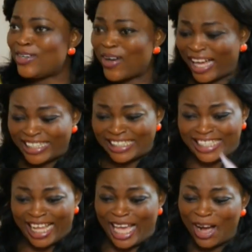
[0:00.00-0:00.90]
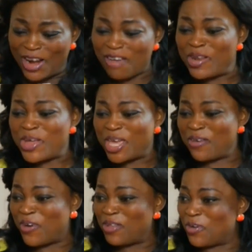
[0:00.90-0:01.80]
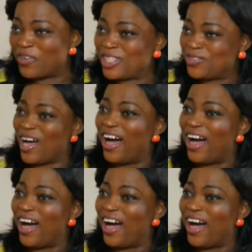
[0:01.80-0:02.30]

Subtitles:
Look at this nightgown. I've been looking for it for over 2